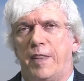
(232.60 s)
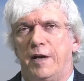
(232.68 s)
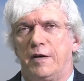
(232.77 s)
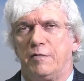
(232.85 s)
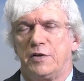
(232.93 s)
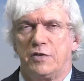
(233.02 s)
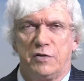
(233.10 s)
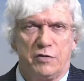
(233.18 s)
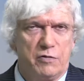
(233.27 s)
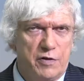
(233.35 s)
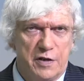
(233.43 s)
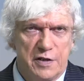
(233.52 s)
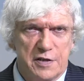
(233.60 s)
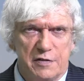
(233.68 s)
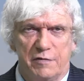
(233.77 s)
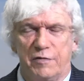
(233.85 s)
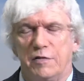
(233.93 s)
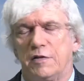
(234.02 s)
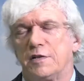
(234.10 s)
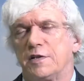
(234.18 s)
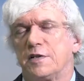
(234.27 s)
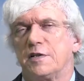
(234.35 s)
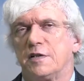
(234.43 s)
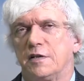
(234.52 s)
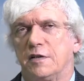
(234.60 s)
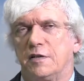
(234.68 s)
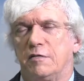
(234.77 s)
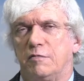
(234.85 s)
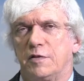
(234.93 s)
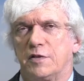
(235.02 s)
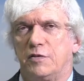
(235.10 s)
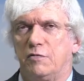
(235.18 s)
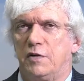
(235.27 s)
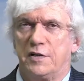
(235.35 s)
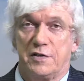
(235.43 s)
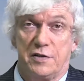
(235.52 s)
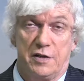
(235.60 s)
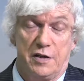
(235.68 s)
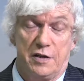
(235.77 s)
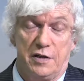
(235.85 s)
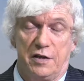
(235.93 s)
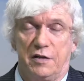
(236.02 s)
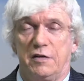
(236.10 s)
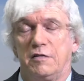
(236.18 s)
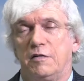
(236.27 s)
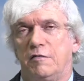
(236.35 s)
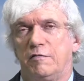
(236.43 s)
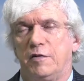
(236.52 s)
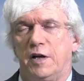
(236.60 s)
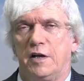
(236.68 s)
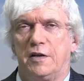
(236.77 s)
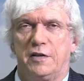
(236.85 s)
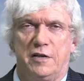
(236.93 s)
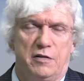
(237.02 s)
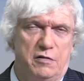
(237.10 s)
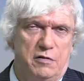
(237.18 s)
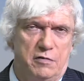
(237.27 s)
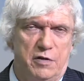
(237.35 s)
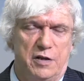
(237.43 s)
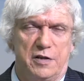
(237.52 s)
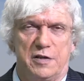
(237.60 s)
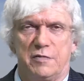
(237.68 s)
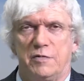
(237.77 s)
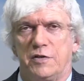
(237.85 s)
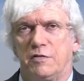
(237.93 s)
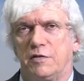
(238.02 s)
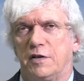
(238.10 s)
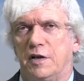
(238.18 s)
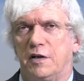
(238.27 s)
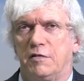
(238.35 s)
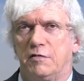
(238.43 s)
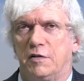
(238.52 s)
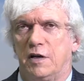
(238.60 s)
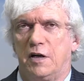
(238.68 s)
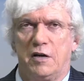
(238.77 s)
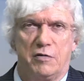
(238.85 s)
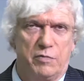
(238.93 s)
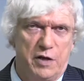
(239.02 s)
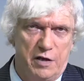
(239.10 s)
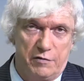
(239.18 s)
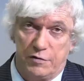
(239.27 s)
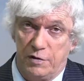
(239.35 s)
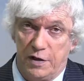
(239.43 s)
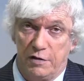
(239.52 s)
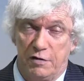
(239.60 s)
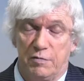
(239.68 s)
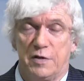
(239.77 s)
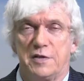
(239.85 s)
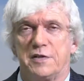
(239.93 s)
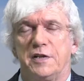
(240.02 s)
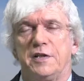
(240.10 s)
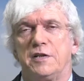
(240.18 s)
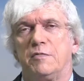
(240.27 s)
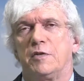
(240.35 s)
And we should do this, of course, with due understanding of reality, or that is, we should take into account we have trade globalization,